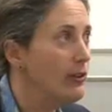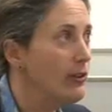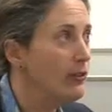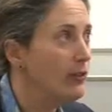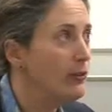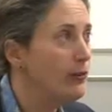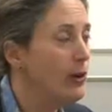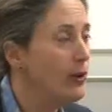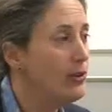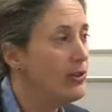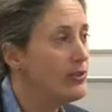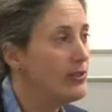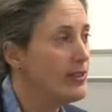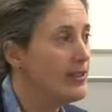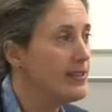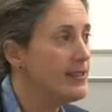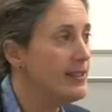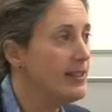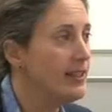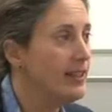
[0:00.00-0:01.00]
folks
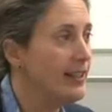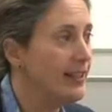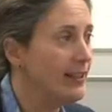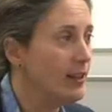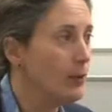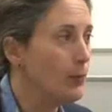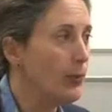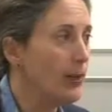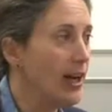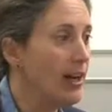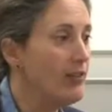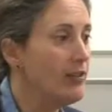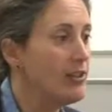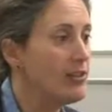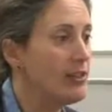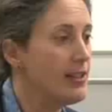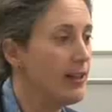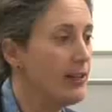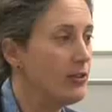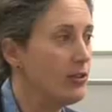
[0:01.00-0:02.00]
succeeding in the private
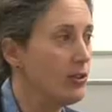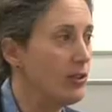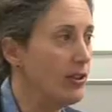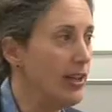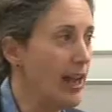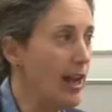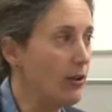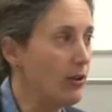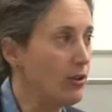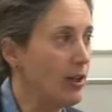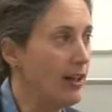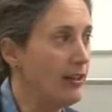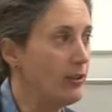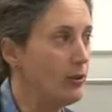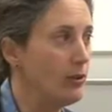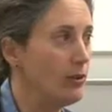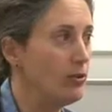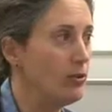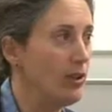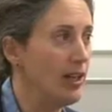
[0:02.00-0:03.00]
sector now trying
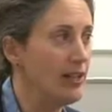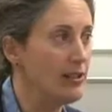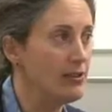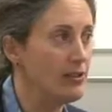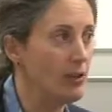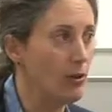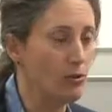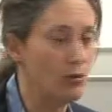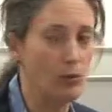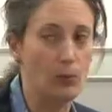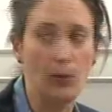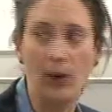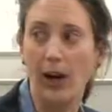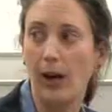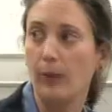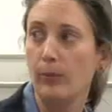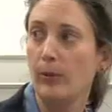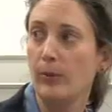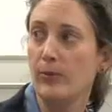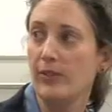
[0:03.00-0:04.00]
to address social
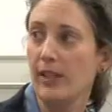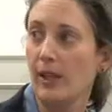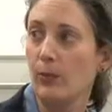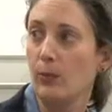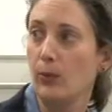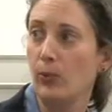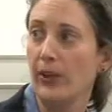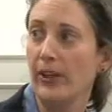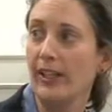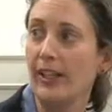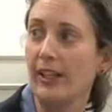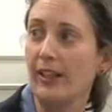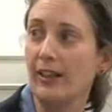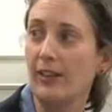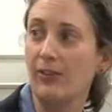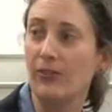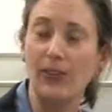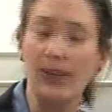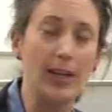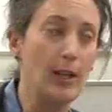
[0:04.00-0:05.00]
problems and bringing
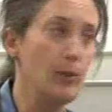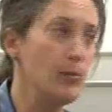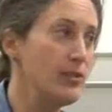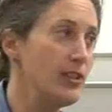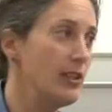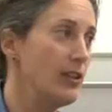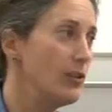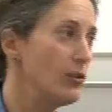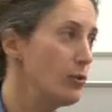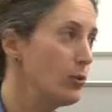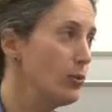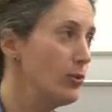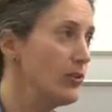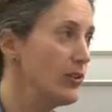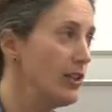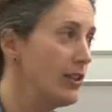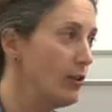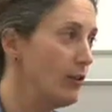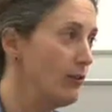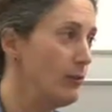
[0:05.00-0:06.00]
the frames and the tools
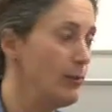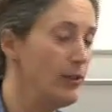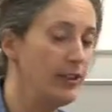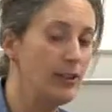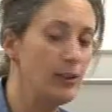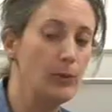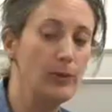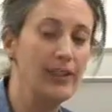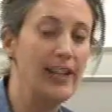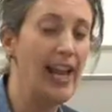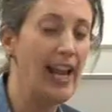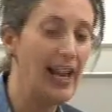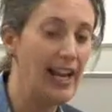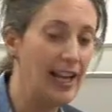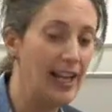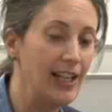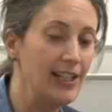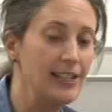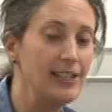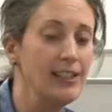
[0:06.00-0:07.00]
that they're familiar with,
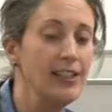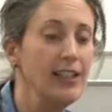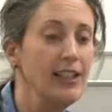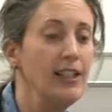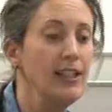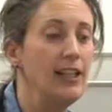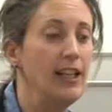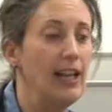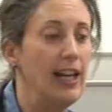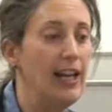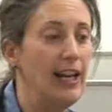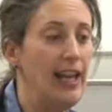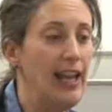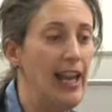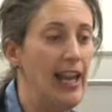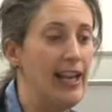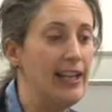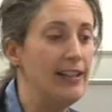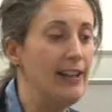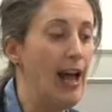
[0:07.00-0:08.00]
and
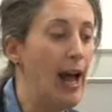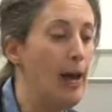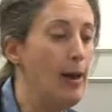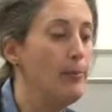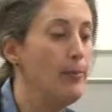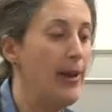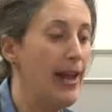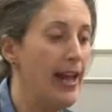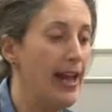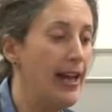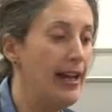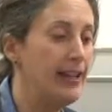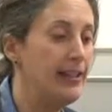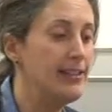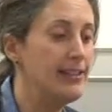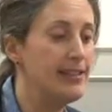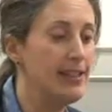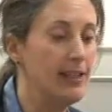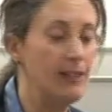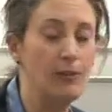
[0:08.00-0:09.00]
a not bad
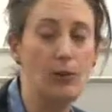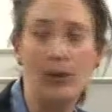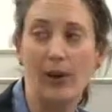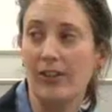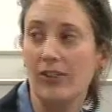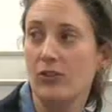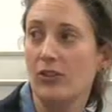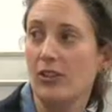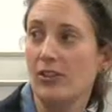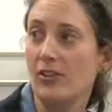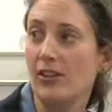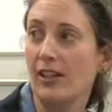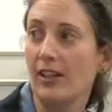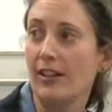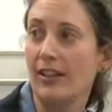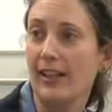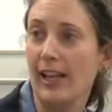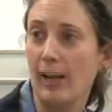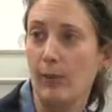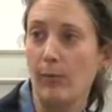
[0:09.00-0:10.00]
set of questions that
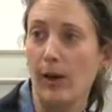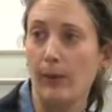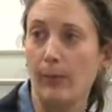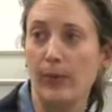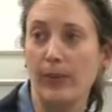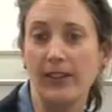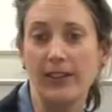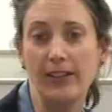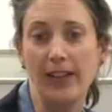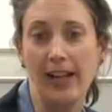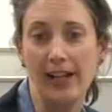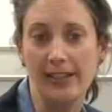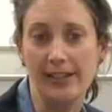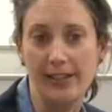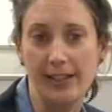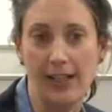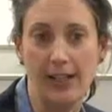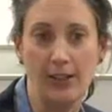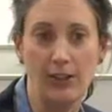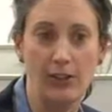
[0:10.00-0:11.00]
it came up in the
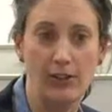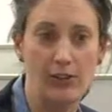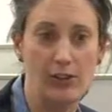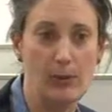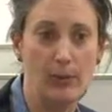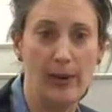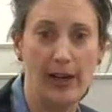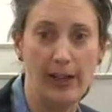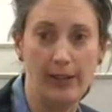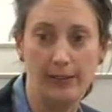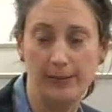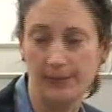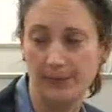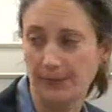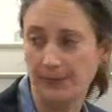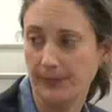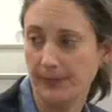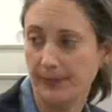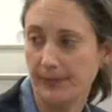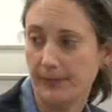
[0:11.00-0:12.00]
last 10 years about
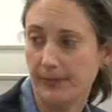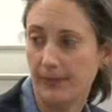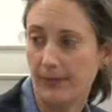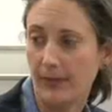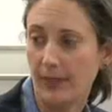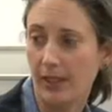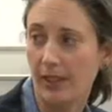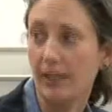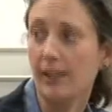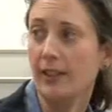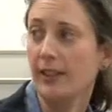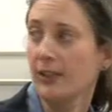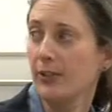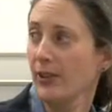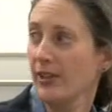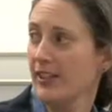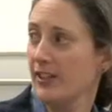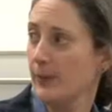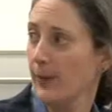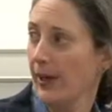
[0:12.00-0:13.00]

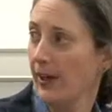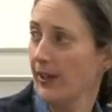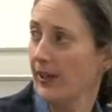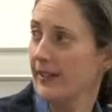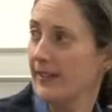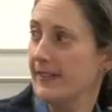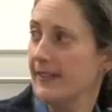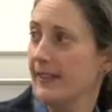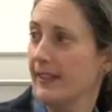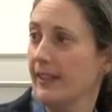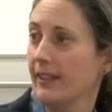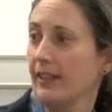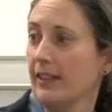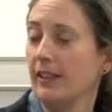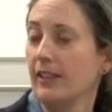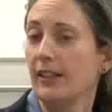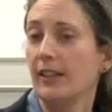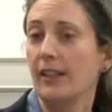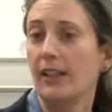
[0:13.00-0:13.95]
transparency,